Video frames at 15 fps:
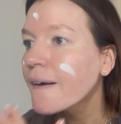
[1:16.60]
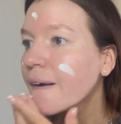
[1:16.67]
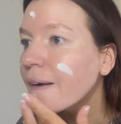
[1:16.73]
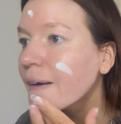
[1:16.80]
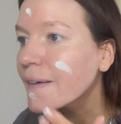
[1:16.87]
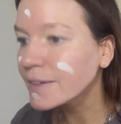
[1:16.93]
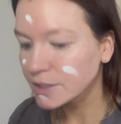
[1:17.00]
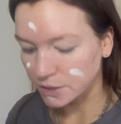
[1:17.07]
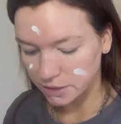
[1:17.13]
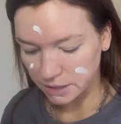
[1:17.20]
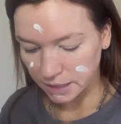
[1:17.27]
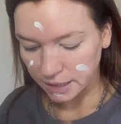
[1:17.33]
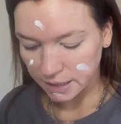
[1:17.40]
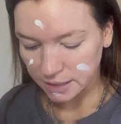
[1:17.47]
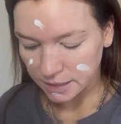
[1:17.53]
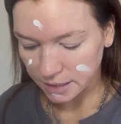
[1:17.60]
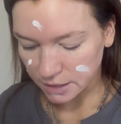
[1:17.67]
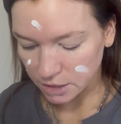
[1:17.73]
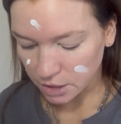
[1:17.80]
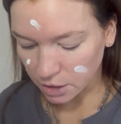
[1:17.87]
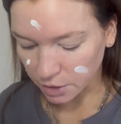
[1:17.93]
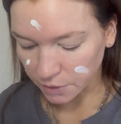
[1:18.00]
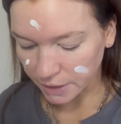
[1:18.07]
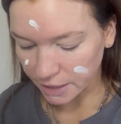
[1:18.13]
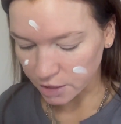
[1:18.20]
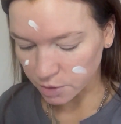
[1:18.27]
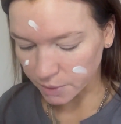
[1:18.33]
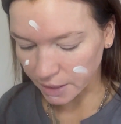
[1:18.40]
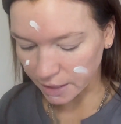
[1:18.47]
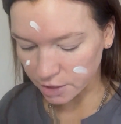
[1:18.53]
it's just easier to look
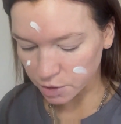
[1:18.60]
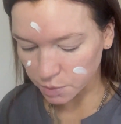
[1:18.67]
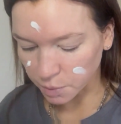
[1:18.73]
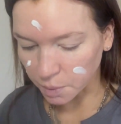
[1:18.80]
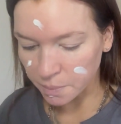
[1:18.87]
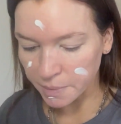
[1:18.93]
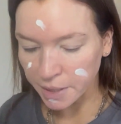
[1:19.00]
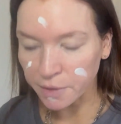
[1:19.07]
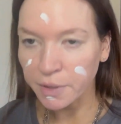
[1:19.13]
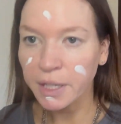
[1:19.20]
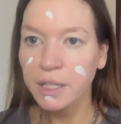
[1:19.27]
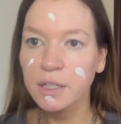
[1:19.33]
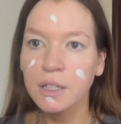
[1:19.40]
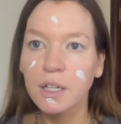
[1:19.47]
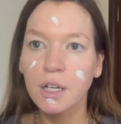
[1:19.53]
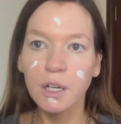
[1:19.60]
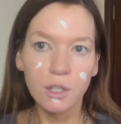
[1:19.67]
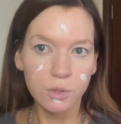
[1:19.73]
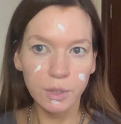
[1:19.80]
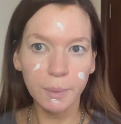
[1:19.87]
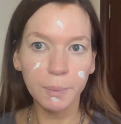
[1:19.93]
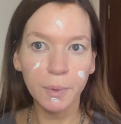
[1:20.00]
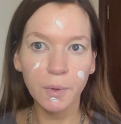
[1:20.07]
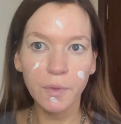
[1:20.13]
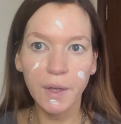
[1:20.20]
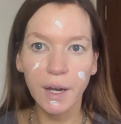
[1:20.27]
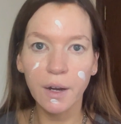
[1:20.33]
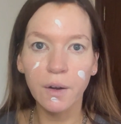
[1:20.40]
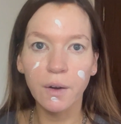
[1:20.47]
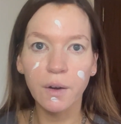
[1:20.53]
into an actual mirror. So I put
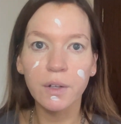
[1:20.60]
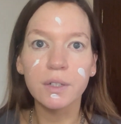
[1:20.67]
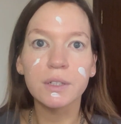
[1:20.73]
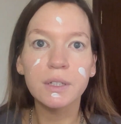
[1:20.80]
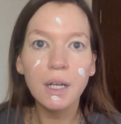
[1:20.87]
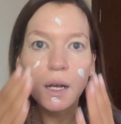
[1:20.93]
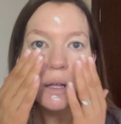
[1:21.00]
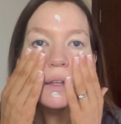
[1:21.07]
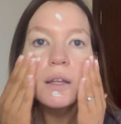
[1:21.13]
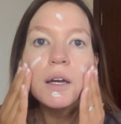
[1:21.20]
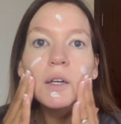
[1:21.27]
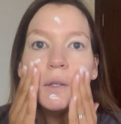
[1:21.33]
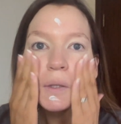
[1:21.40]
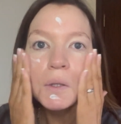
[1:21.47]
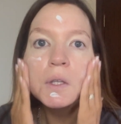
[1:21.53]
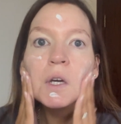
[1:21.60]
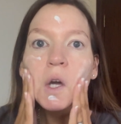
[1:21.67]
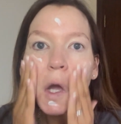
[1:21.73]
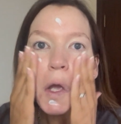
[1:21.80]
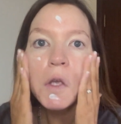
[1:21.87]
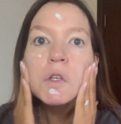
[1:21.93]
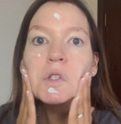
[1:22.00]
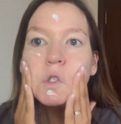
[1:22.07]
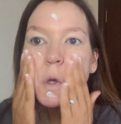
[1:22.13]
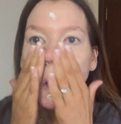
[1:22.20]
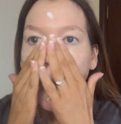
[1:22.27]
that on like this.